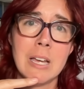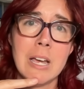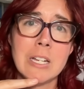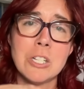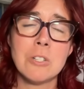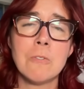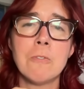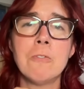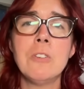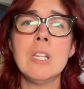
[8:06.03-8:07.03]
And just
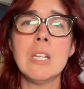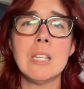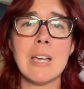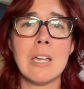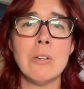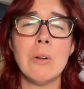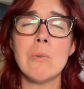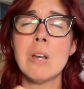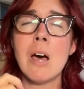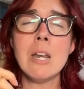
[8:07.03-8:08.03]
feeling that,
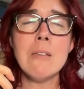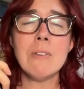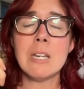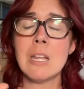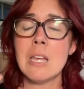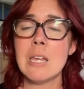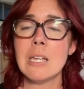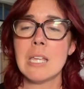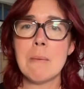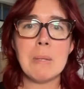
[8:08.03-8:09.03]
not even
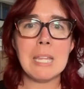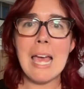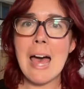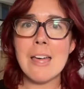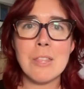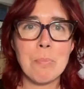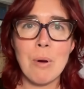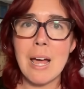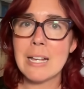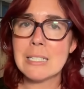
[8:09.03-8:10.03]
keeping the eye on the
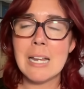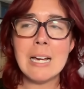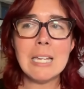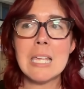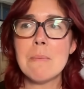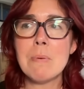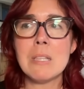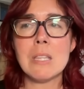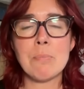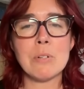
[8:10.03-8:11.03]
prize, not
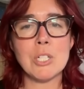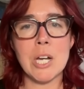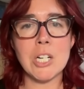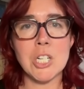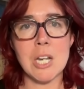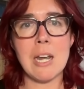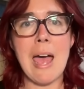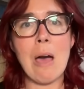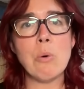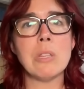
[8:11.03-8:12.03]
keeping the projection
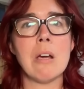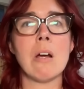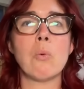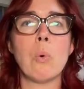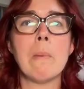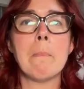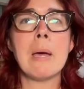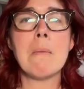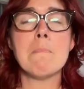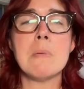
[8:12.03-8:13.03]
out there on what
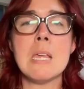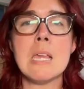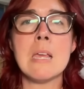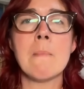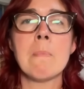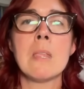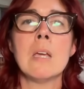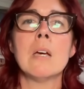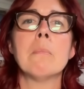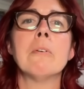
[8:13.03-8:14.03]
might be,
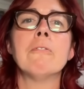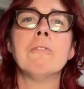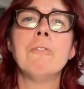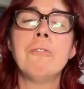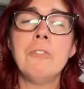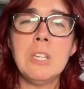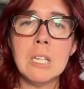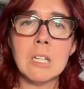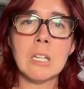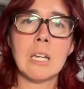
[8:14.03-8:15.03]
but
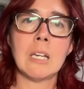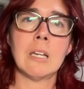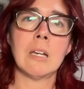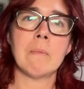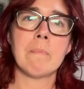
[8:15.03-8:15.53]
feeling